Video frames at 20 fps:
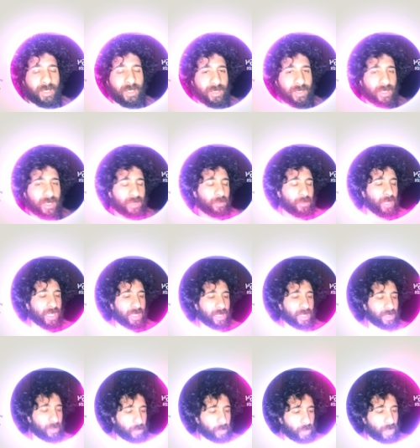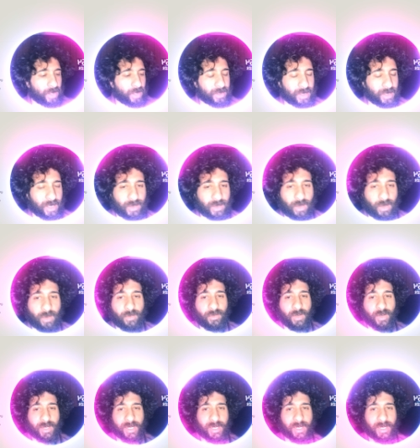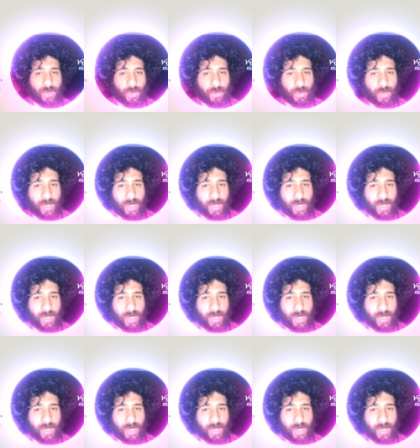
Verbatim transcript: This is making the process of financial